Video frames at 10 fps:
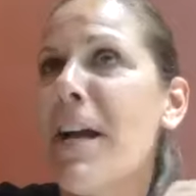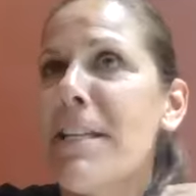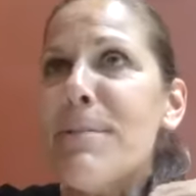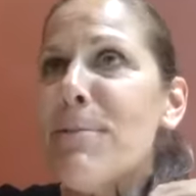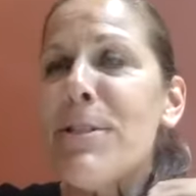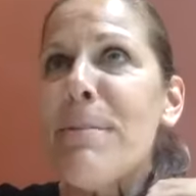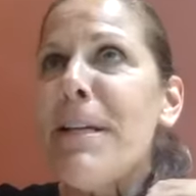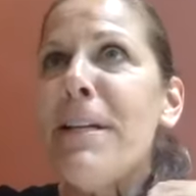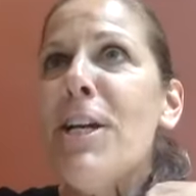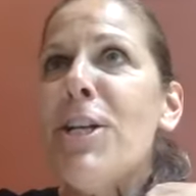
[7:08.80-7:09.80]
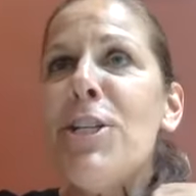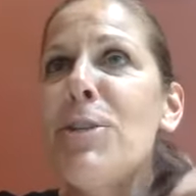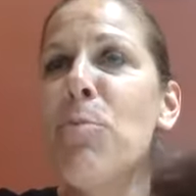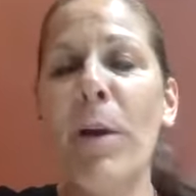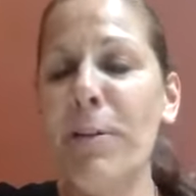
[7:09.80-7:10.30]
customers. I mean,
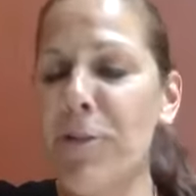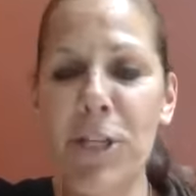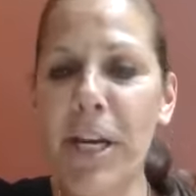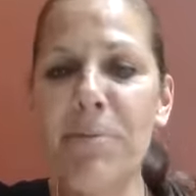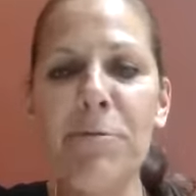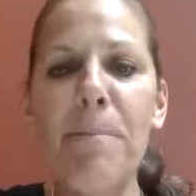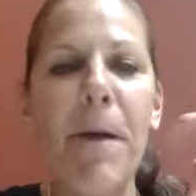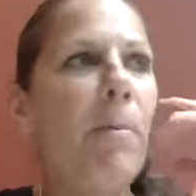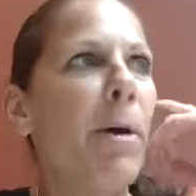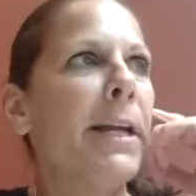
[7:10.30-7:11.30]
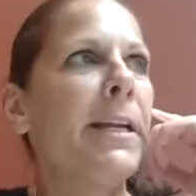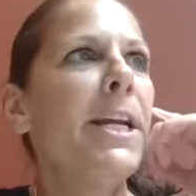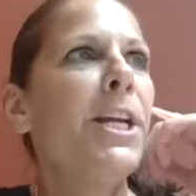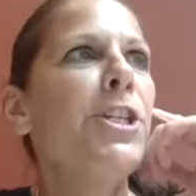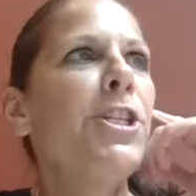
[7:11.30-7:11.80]
she's wonderful. She comes from Belmont.
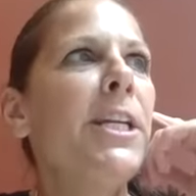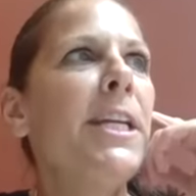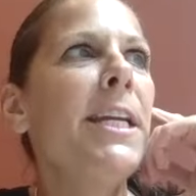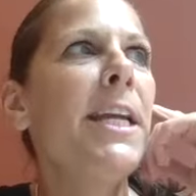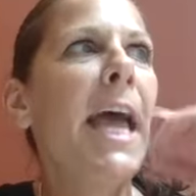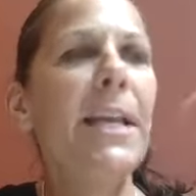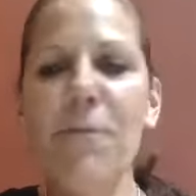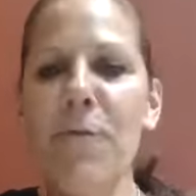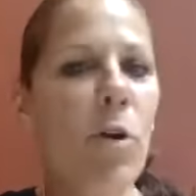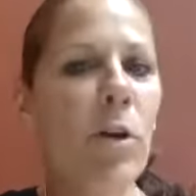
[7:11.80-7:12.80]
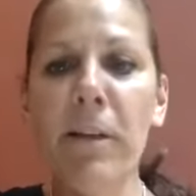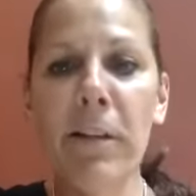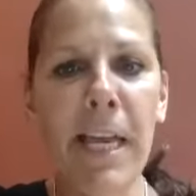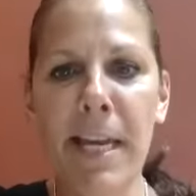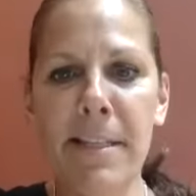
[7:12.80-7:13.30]
She has four little
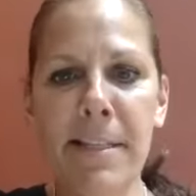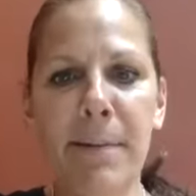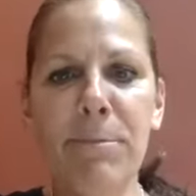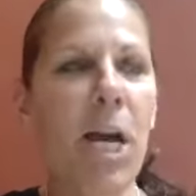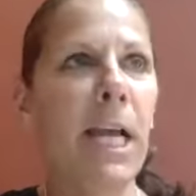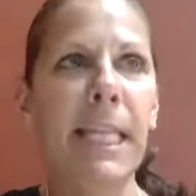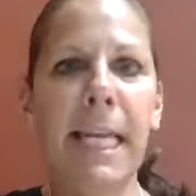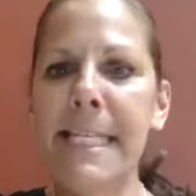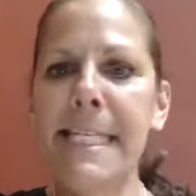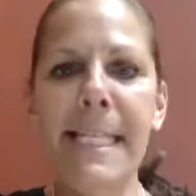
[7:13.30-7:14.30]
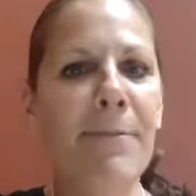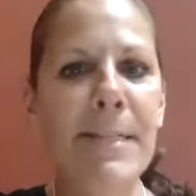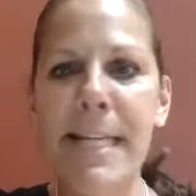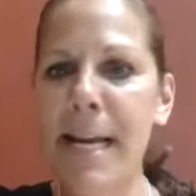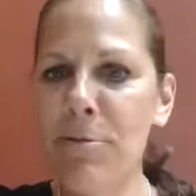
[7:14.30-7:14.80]
kids, and I'm talking like
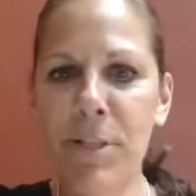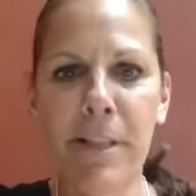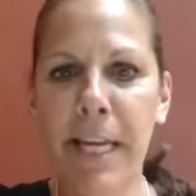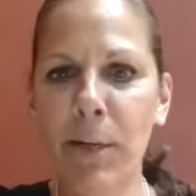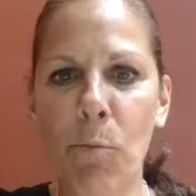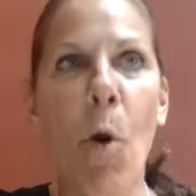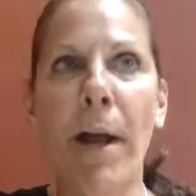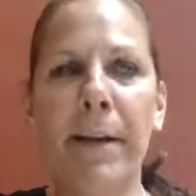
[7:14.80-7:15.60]
seven down to like one.